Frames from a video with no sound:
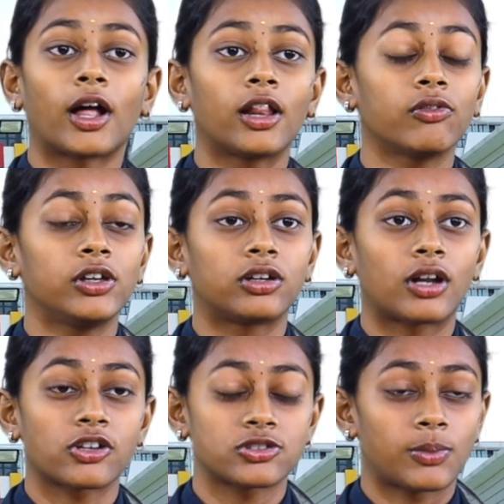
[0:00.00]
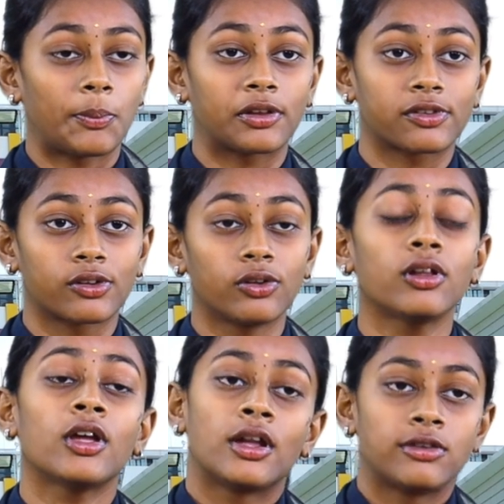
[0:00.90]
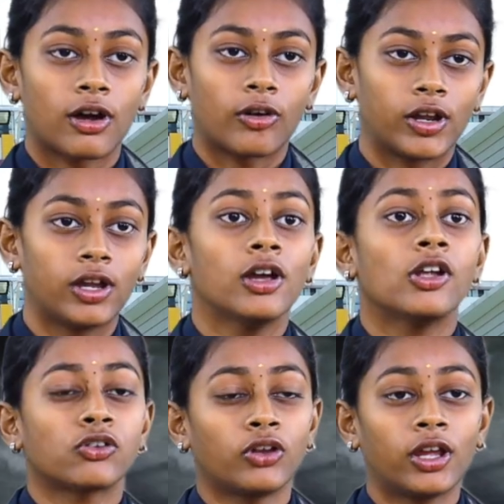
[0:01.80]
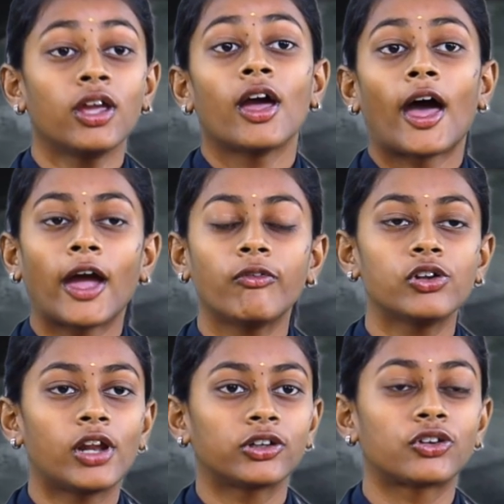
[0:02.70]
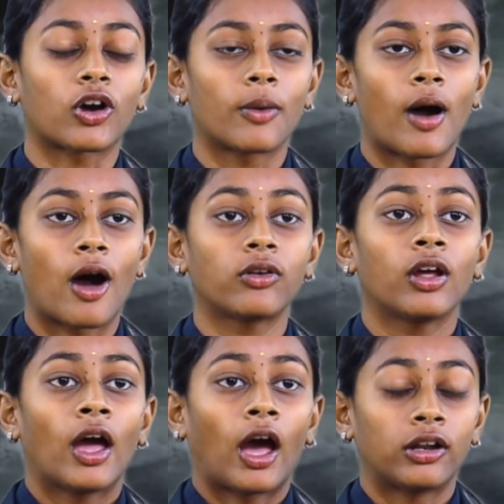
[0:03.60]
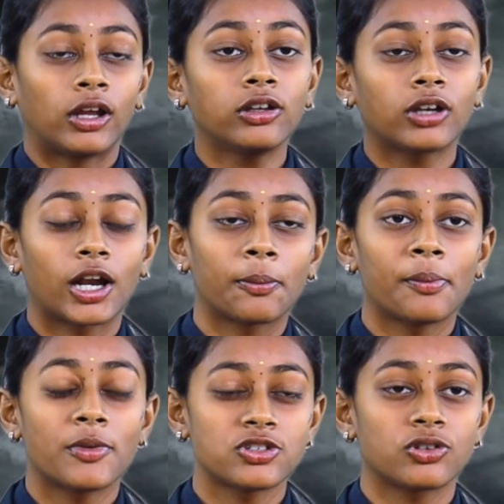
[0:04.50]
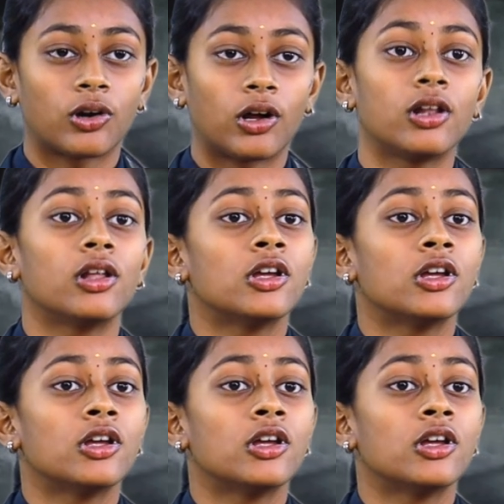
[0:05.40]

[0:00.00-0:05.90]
Kalvi International Public School, Nagari. Today, I would like to talk about an incredible mission called